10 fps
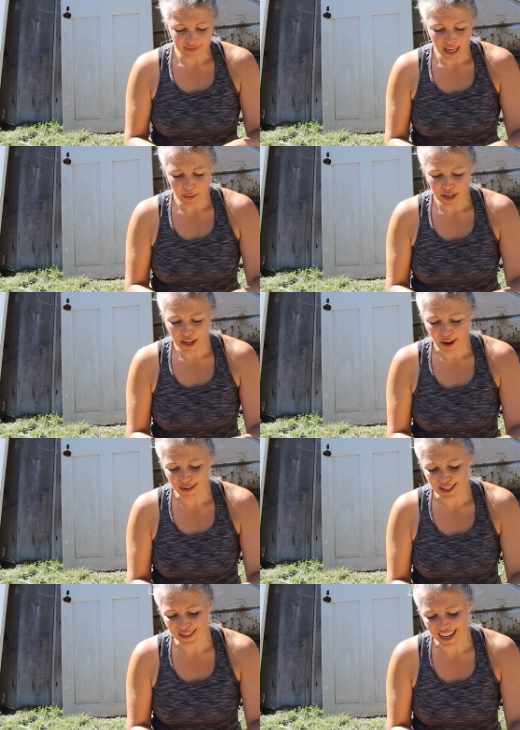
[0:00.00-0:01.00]
I wanna know,
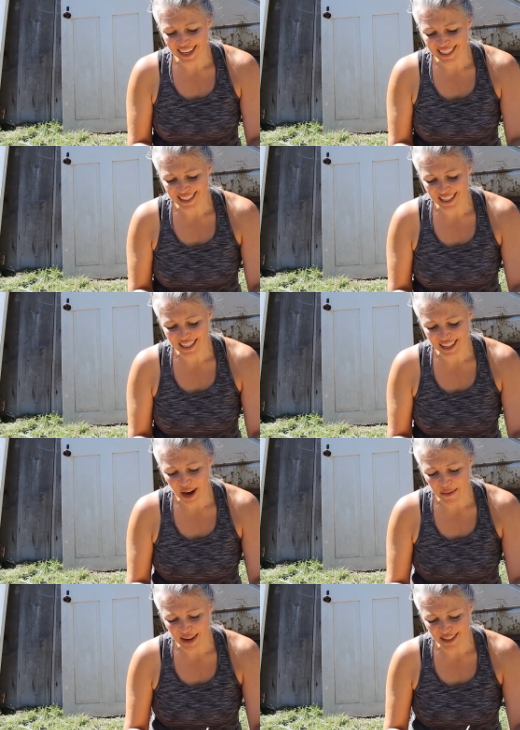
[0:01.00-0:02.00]
do you guys, in the
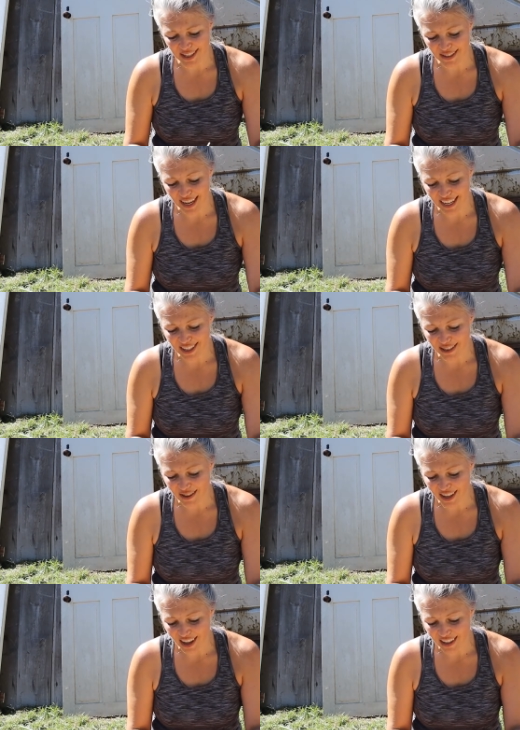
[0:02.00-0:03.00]
comments, do you guys grow
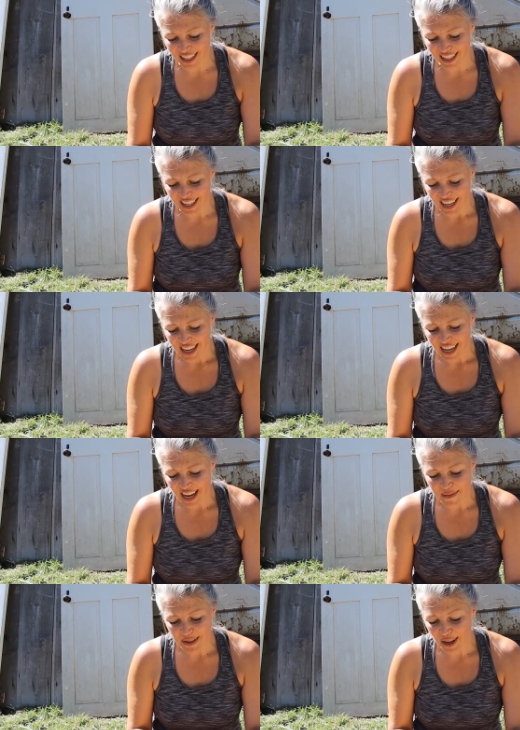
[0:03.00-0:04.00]
garlic?
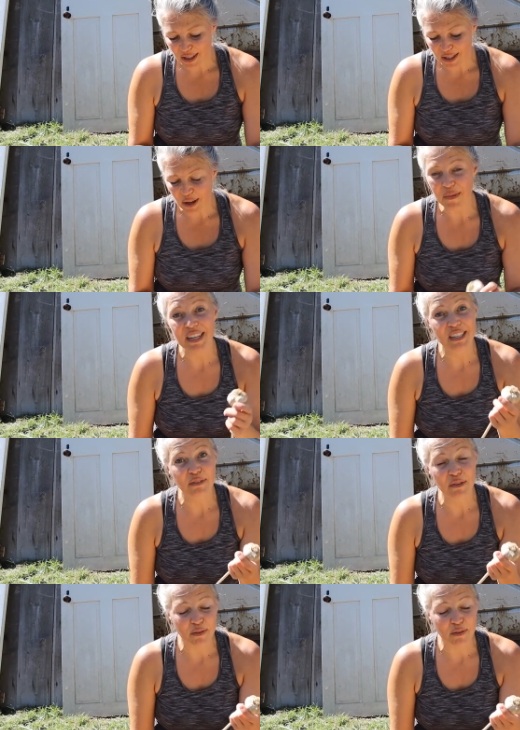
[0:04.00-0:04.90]
Um, there are so many different